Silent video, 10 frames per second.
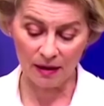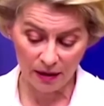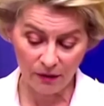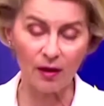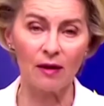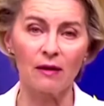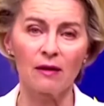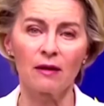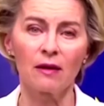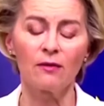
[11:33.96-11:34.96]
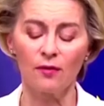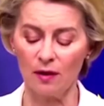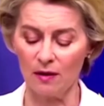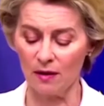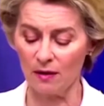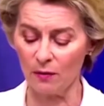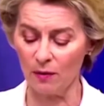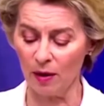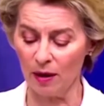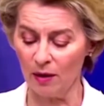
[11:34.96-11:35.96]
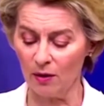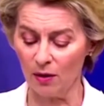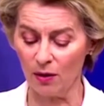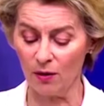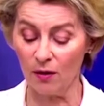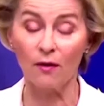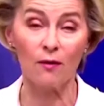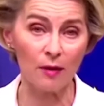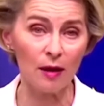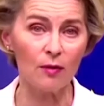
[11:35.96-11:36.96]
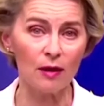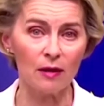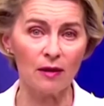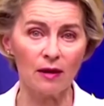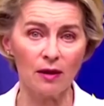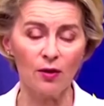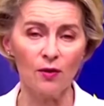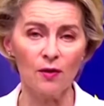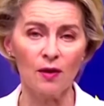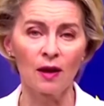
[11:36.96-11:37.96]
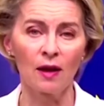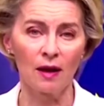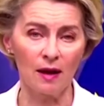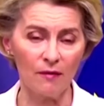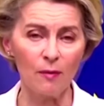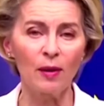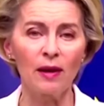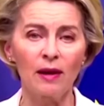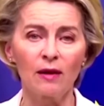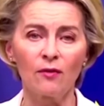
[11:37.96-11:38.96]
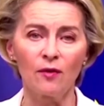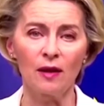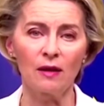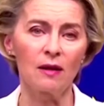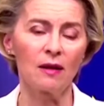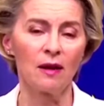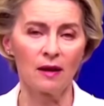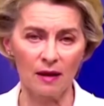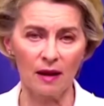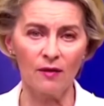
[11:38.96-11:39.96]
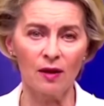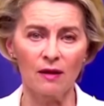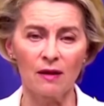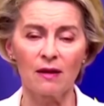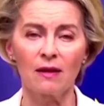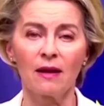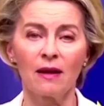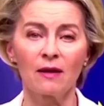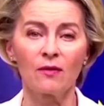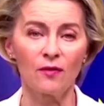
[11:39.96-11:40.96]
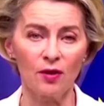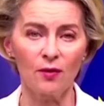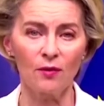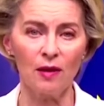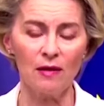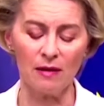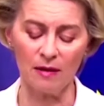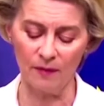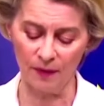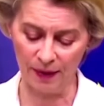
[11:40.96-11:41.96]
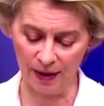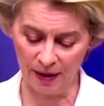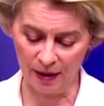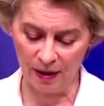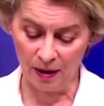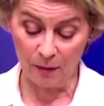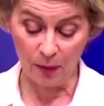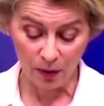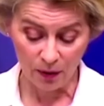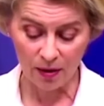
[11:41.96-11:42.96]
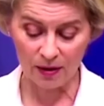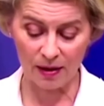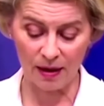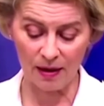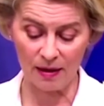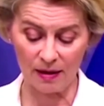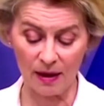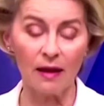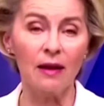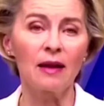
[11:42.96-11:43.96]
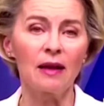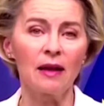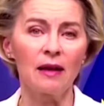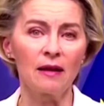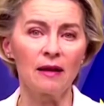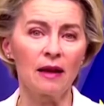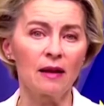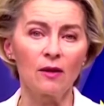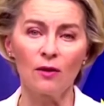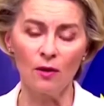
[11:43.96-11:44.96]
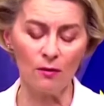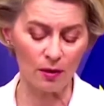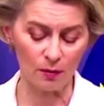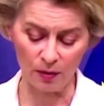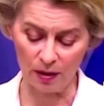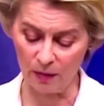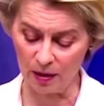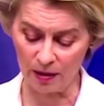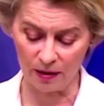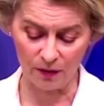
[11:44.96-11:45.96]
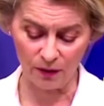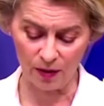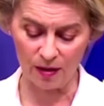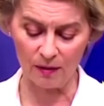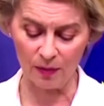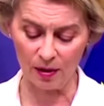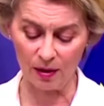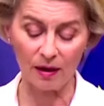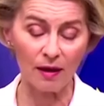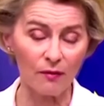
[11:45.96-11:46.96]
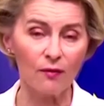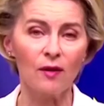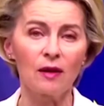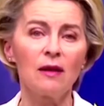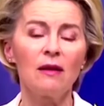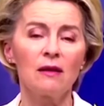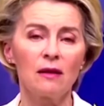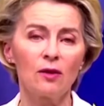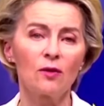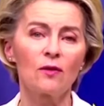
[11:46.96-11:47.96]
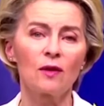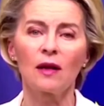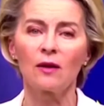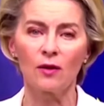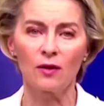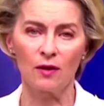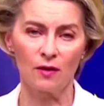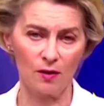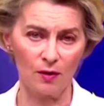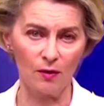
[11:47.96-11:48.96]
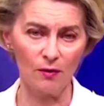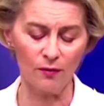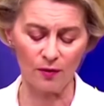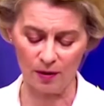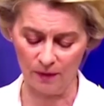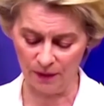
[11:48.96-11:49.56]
Significant differences remain on the three critical issues: level playing field, governance, and fisheries. Both sides underline that no agreement is feasible if these issues are not solved.